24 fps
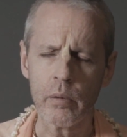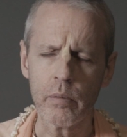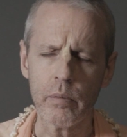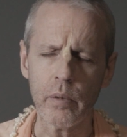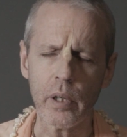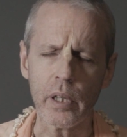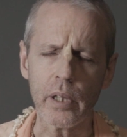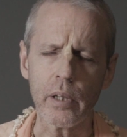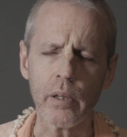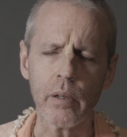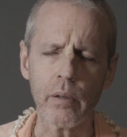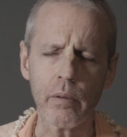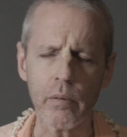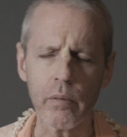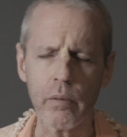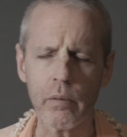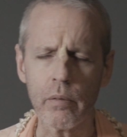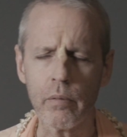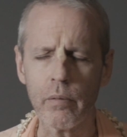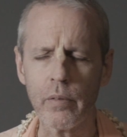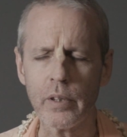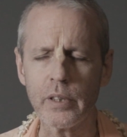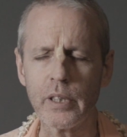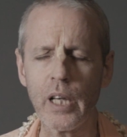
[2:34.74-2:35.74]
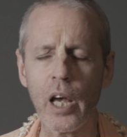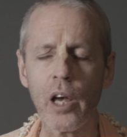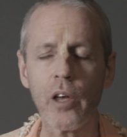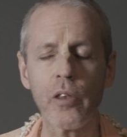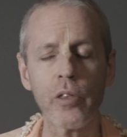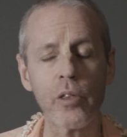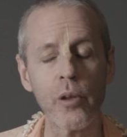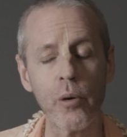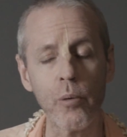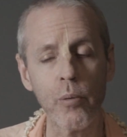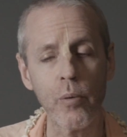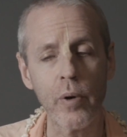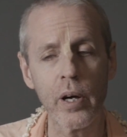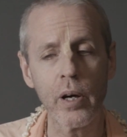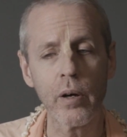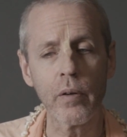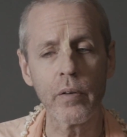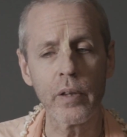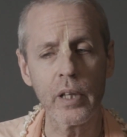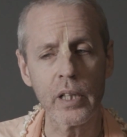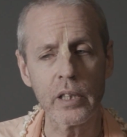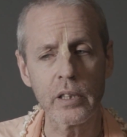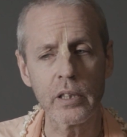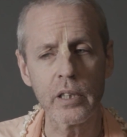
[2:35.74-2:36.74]
what we say, the
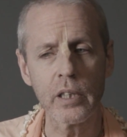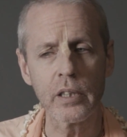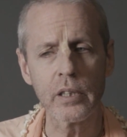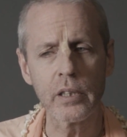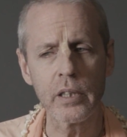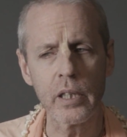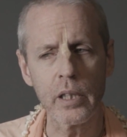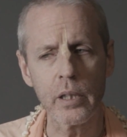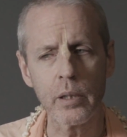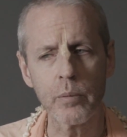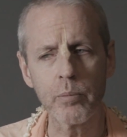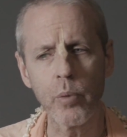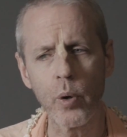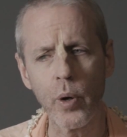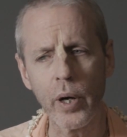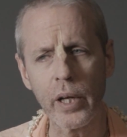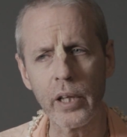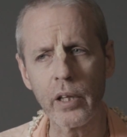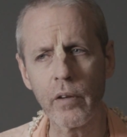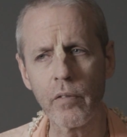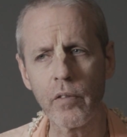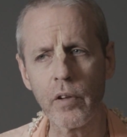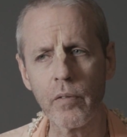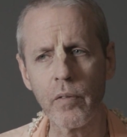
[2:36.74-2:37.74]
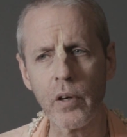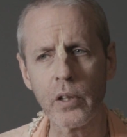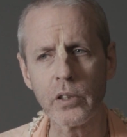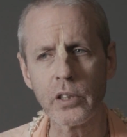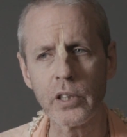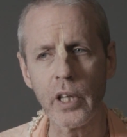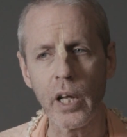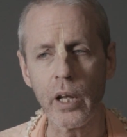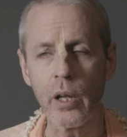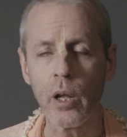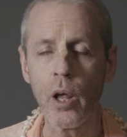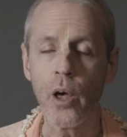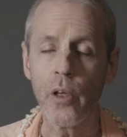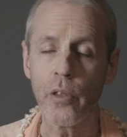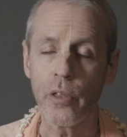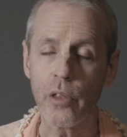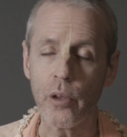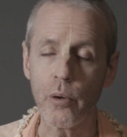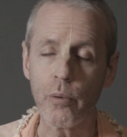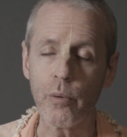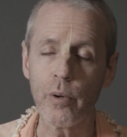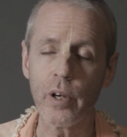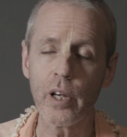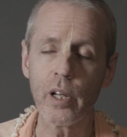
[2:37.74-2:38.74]
will, this is the point of devotion.
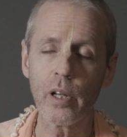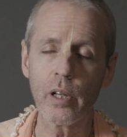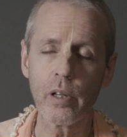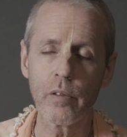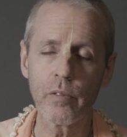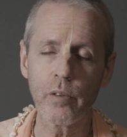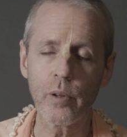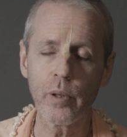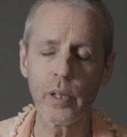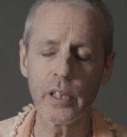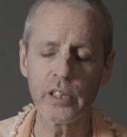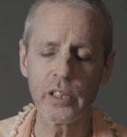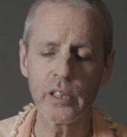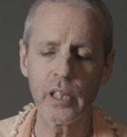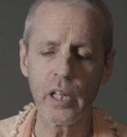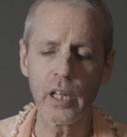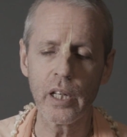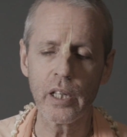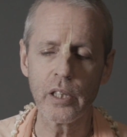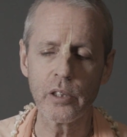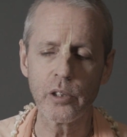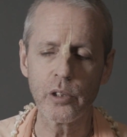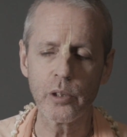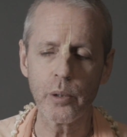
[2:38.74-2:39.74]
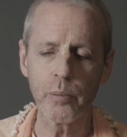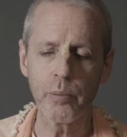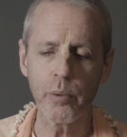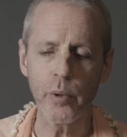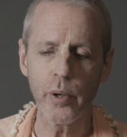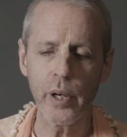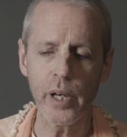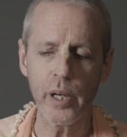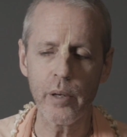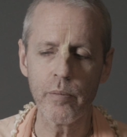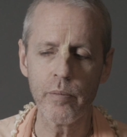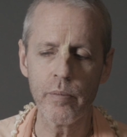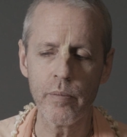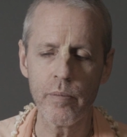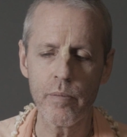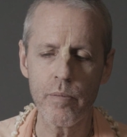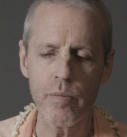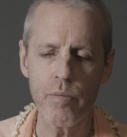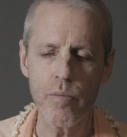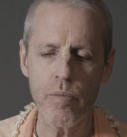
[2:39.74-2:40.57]
The will of Krishna is supreme.